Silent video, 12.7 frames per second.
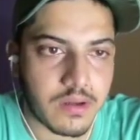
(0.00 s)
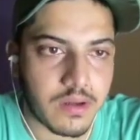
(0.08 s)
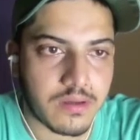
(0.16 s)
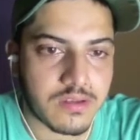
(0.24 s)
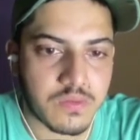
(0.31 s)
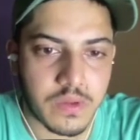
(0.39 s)

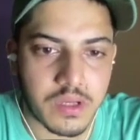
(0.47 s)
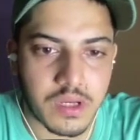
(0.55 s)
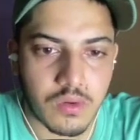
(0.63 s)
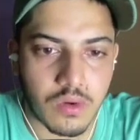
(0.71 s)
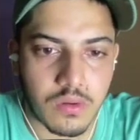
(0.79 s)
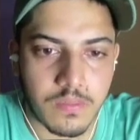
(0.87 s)
it's
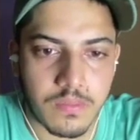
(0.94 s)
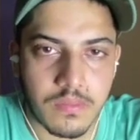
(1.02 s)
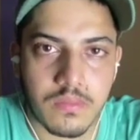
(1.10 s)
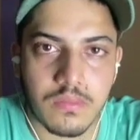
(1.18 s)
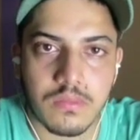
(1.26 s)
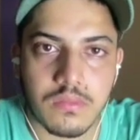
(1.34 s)
spinning top.
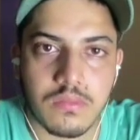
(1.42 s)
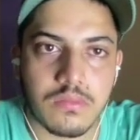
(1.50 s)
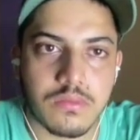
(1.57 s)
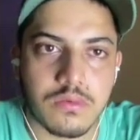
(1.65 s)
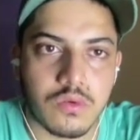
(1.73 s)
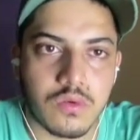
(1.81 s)

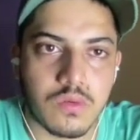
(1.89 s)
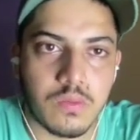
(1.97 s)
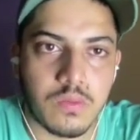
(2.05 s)
So